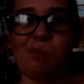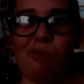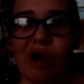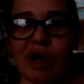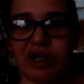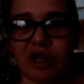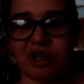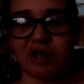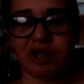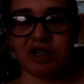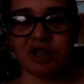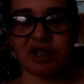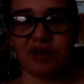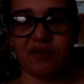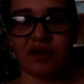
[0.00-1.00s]
I thought I could
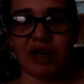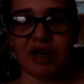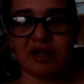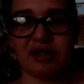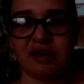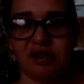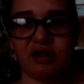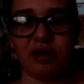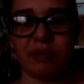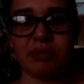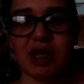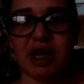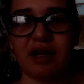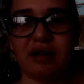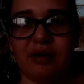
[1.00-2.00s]
just give you guys a little
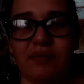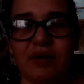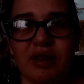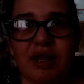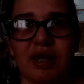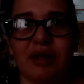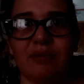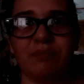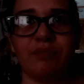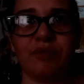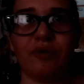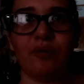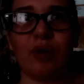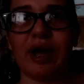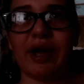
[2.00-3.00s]
update and everything
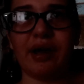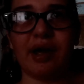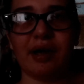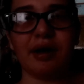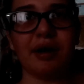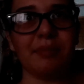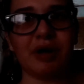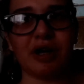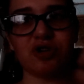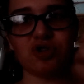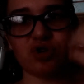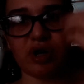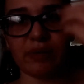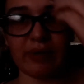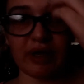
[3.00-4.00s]
for why I'm not
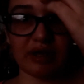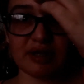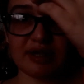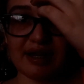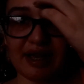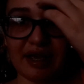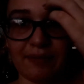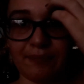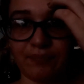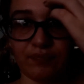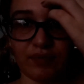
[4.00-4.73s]
streaming today.